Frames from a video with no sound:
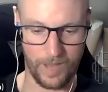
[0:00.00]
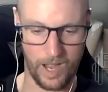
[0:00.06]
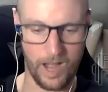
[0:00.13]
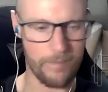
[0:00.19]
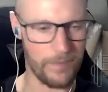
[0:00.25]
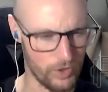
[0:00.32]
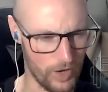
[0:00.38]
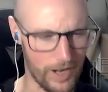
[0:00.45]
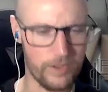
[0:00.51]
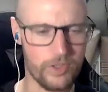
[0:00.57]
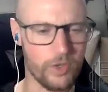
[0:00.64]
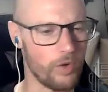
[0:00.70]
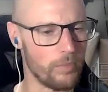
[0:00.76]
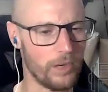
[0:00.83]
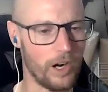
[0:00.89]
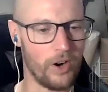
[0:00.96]
I've been trying to
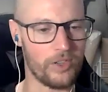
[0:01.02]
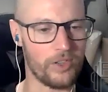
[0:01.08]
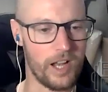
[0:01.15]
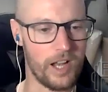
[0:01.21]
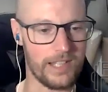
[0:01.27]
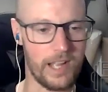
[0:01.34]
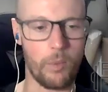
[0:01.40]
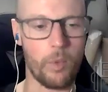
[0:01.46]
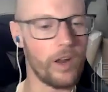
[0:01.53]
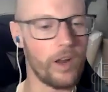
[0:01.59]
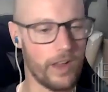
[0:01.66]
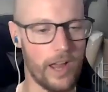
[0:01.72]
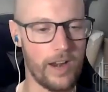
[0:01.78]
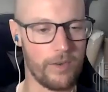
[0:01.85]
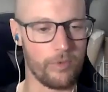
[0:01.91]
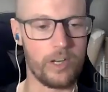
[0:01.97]
sort of prioritize, like, what are
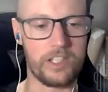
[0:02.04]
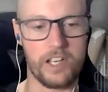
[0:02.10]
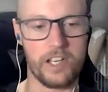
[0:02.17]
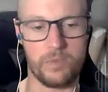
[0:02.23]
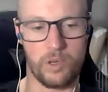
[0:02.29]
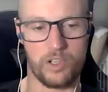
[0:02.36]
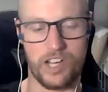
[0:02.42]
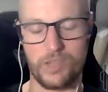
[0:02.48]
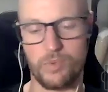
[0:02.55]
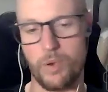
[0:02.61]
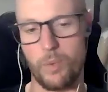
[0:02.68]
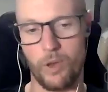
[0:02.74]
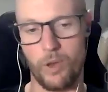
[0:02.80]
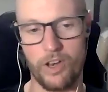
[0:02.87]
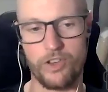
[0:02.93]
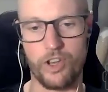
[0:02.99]
the kind of research projects
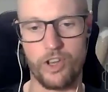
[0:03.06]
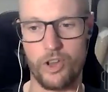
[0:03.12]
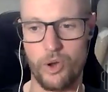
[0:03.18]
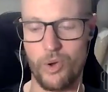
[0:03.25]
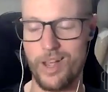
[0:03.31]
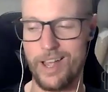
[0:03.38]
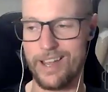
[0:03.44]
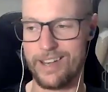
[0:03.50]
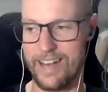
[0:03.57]
we want to do